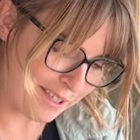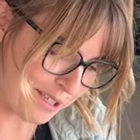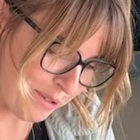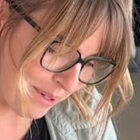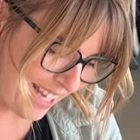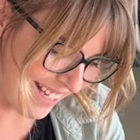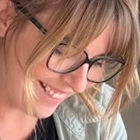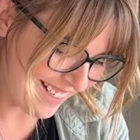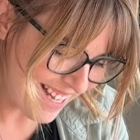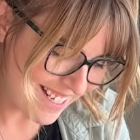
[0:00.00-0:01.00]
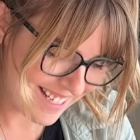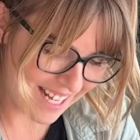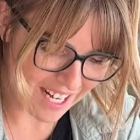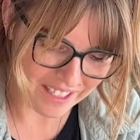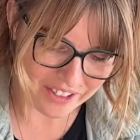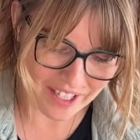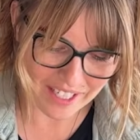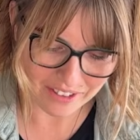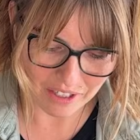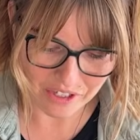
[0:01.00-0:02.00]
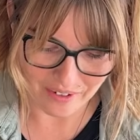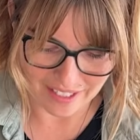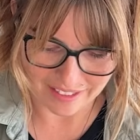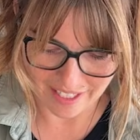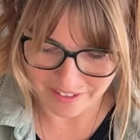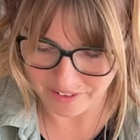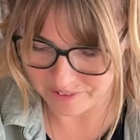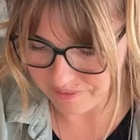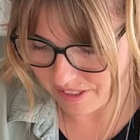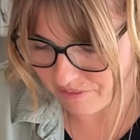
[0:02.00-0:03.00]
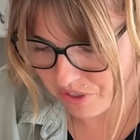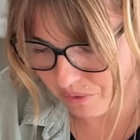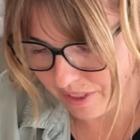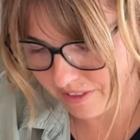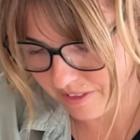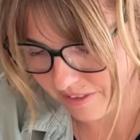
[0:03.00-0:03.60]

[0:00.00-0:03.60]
this way, to kind of create a large rectangle of sorts.